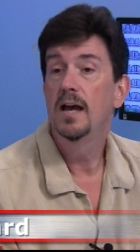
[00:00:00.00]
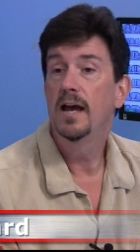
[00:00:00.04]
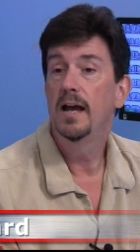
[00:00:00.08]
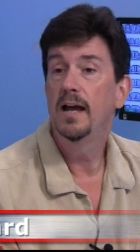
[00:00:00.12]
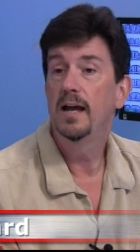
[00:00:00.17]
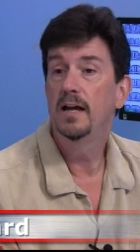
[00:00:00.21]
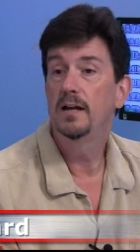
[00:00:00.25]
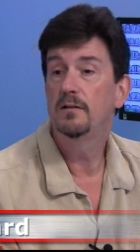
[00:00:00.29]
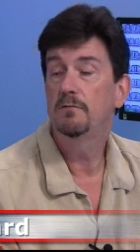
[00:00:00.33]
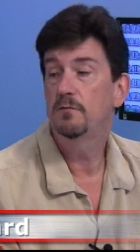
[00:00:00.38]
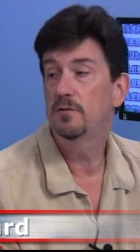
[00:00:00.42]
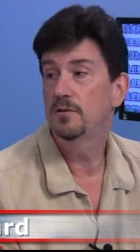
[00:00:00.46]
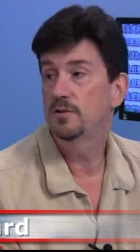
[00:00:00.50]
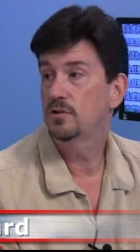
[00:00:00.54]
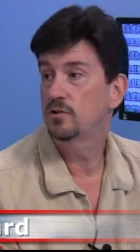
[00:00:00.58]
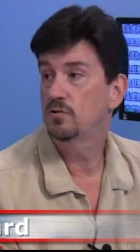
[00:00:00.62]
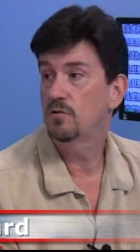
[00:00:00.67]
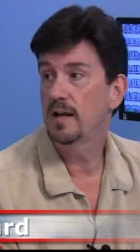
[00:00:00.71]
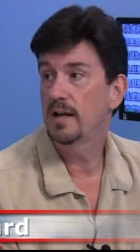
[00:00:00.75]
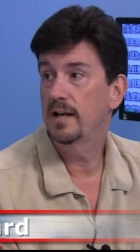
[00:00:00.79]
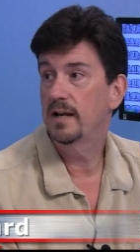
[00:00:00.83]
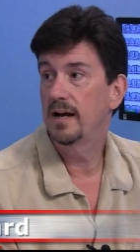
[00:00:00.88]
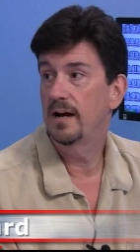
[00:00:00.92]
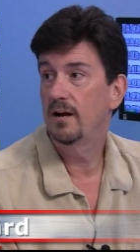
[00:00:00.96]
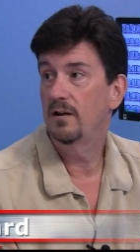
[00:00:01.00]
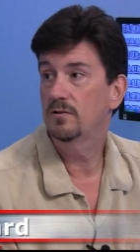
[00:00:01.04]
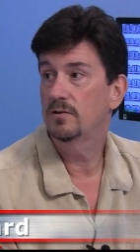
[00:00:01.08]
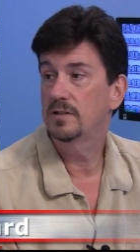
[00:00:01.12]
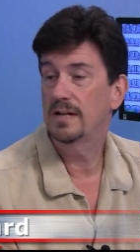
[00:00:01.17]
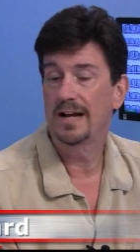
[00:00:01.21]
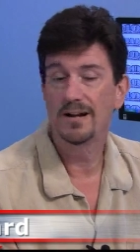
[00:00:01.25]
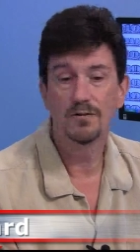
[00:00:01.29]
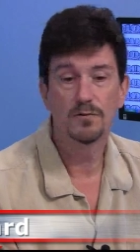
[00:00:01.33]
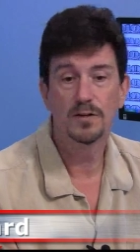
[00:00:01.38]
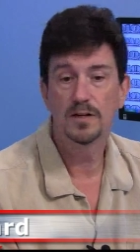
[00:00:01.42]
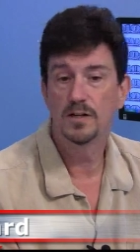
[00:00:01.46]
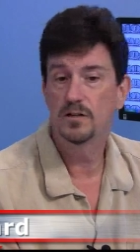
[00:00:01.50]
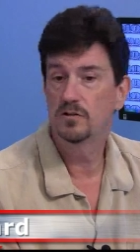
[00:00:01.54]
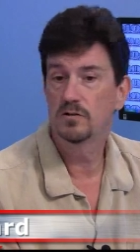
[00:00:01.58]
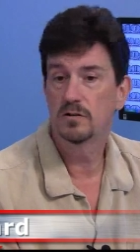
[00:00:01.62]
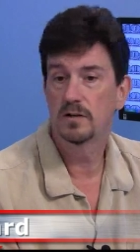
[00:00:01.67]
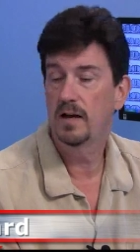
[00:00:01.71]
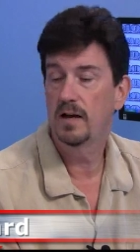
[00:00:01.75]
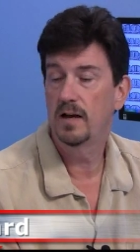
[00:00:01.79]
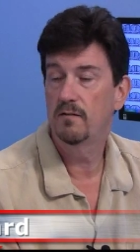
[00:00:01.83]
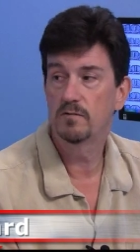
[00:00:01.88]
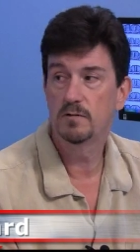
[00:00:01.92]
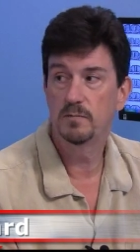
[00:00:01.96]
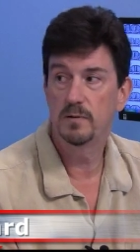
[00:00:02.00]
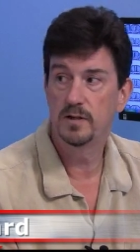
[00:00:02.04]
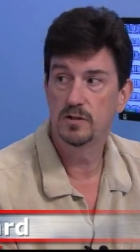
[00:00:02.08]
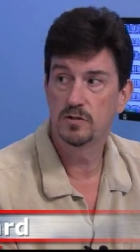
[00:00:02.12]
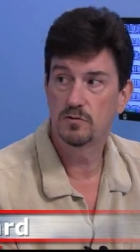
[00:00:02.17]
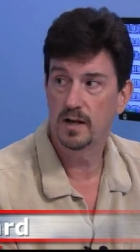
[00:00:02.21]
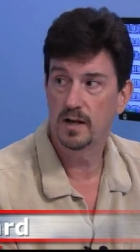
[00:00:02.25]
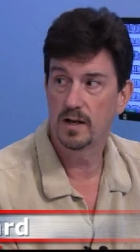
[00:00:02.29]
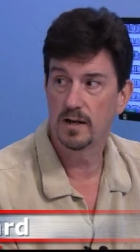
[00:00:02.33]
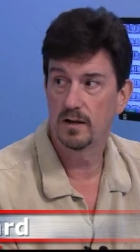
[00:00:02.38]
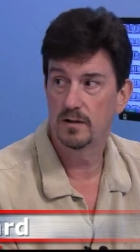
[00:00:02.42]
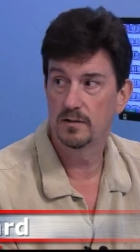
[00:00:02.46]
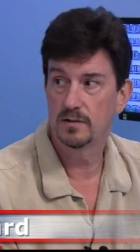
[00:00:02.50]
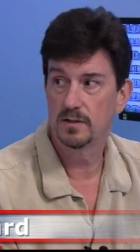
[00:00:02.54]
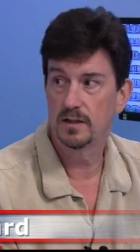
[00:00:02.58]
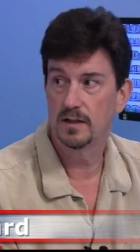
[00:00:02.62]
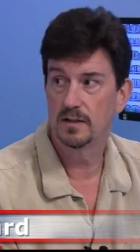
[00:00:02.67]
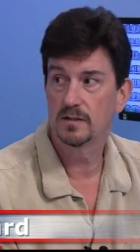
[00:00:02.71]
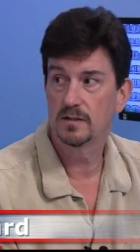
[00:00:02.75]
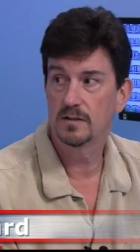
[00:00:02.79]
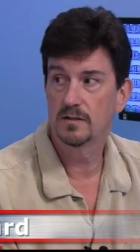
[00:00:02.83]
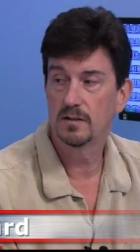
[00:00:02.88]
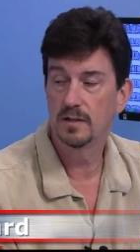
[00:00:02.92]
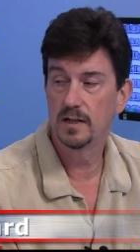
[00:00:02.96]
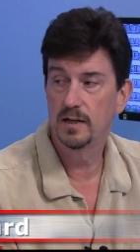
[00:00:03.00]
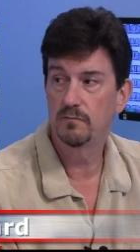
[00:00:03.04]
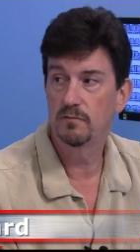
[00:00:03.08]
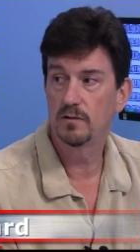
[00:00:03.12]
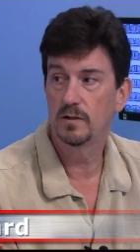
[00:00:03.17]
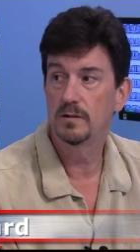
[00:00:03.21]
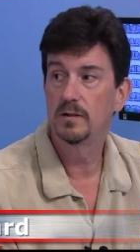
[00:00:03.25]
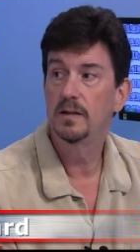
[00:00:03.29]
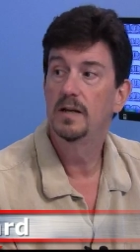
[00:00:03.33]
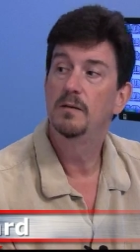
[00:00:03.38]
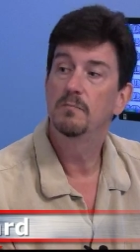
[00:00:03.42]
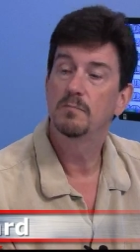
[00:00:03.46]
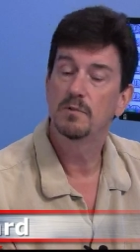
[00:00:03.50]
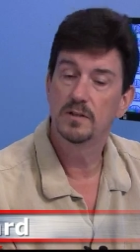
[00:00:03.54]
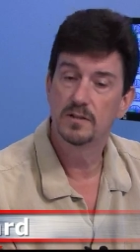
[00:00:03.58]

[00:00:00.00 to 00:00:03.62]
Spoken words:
And for the strikeouts, I don't think he's going to have as many strikeouts against Cleveland